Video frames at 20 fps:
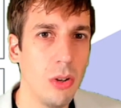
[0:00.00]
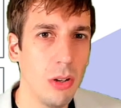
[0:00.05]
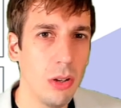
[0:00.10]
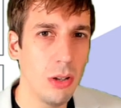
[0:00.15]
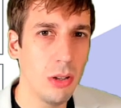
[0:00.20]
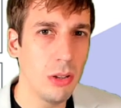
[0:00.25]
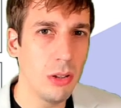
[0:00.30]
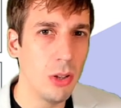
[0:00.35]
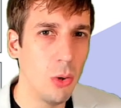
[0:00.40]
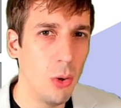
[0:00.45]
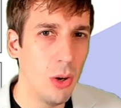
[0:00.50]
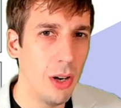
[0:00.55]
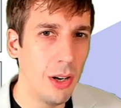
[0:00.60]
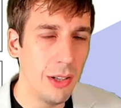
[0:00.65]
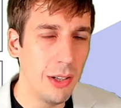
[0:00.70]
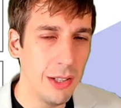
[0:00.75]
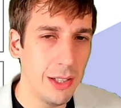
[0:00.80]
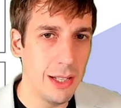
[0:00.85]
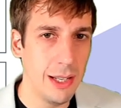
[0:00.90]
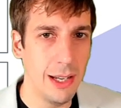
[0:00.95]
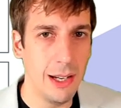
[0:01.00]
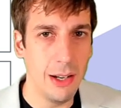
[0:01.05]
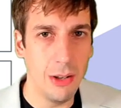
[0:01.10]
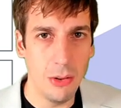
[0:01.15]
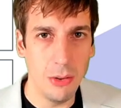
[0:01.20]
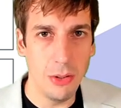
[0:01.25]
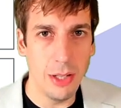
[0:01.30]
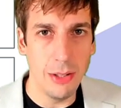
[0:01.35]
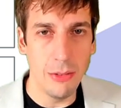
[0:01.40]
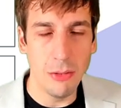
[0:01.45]
go hunt
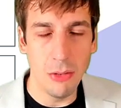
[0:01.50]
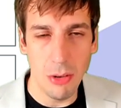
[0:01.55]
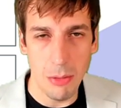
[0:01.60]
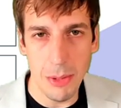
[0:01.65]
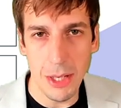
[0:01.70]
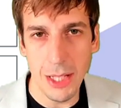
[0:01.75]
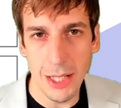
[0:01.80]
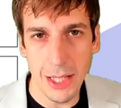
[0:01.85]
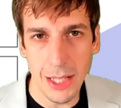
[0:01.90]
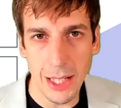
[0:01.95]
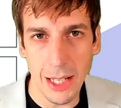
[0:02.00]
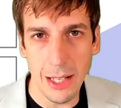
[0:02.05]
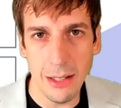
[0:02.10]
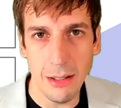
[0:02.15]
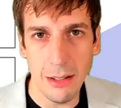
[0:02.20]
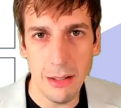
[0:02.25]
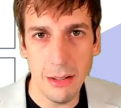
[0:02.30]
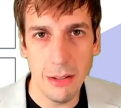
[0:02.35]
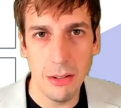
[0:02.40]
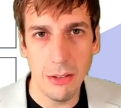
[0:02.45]
down and remediate